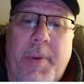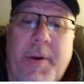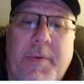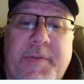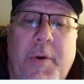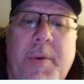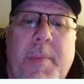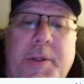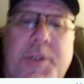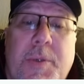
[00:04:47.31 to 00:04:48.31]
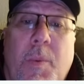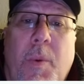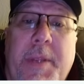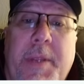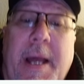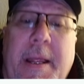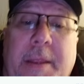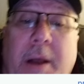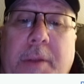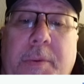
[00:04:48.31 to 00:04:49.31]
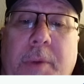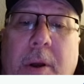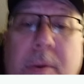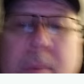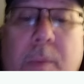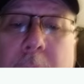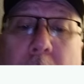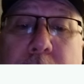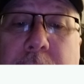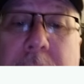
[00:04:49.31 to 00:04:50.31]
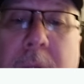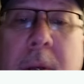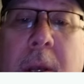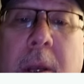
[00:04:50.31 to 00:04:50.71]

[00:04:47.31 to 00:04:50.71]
but it was very much one that I thought we all should